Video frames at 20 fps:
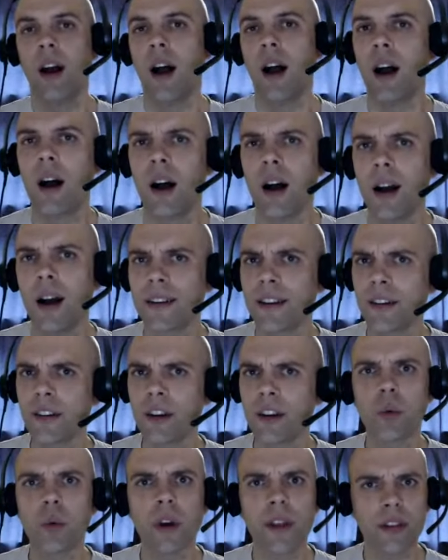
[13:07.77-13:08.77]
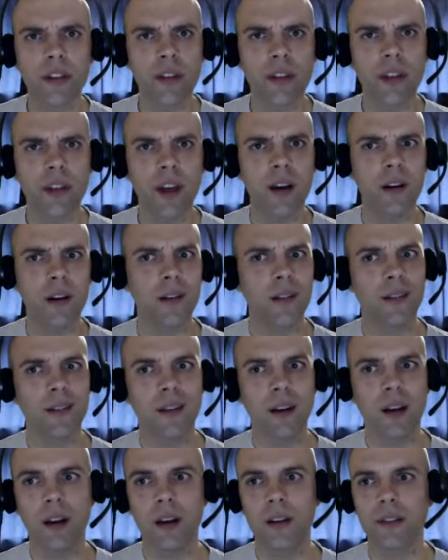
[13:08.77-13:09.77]
I don't know whether that.
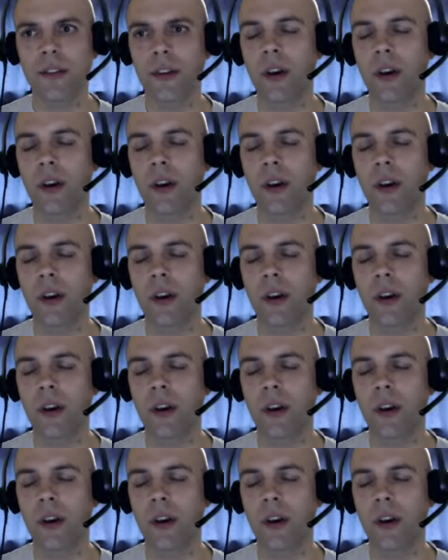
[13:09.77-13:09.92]
So